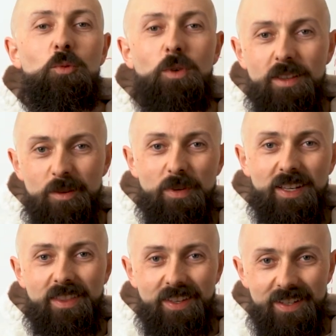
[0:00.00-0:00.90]
One of the
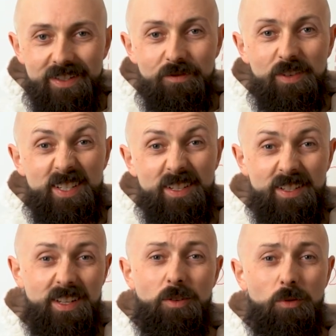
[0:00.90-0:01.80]
big things
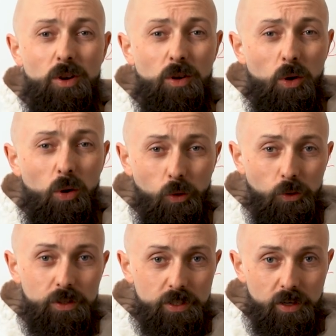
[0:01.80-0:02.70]
investors get wrong all
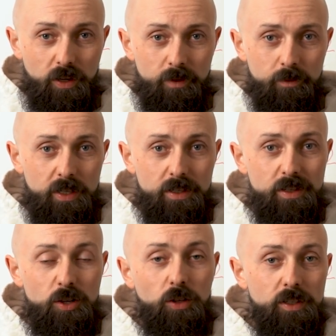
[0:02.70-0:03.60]
the time
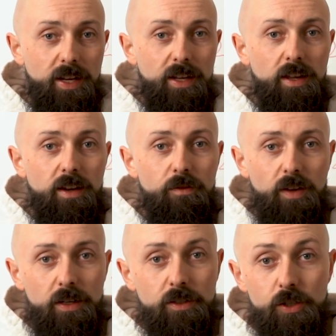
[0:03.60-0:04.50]
is not taking
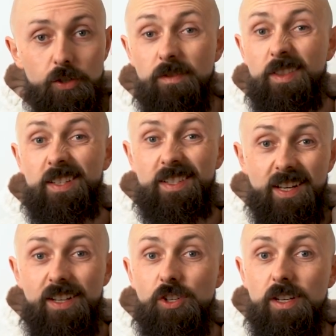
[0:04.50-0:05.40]
advantage of the
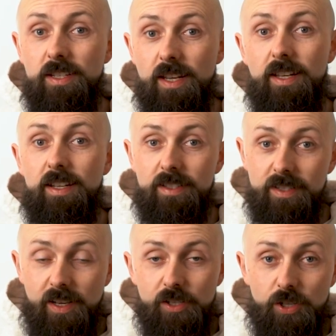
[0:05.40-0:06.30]
CGT
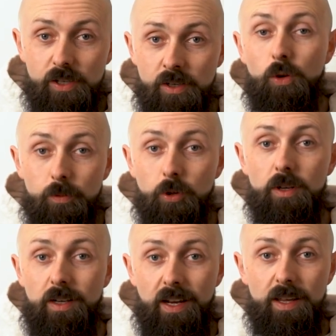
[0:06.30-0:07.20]
concession, or to put
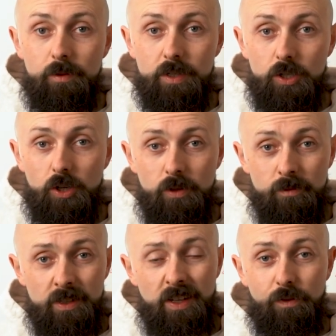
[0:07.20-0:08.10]
it in layman's
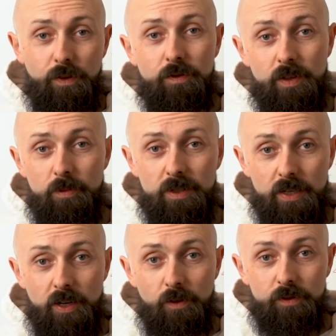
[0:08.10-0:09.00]
terms, the
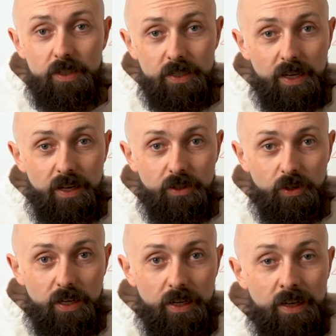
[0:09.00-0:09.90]
50% off discount you
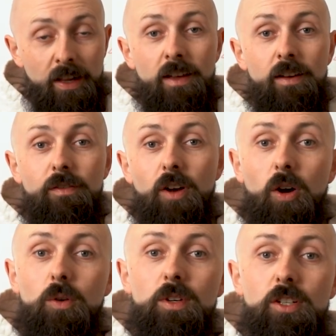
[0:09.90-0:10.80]
get for
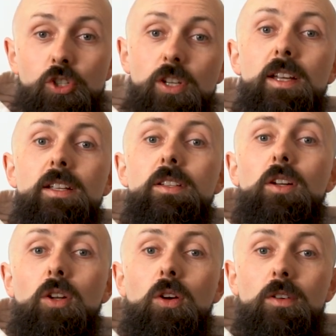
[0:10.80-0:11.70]
holding shares
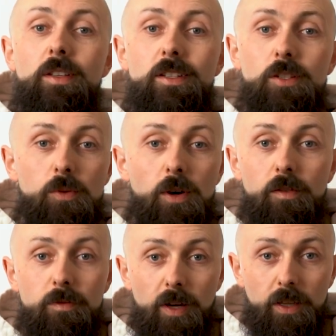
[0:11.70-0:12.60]
longer than
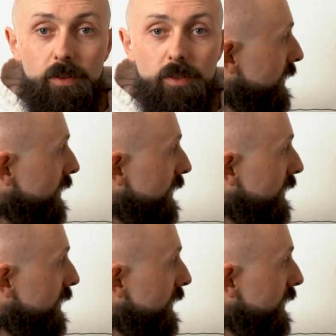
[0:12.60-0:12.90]
12 months.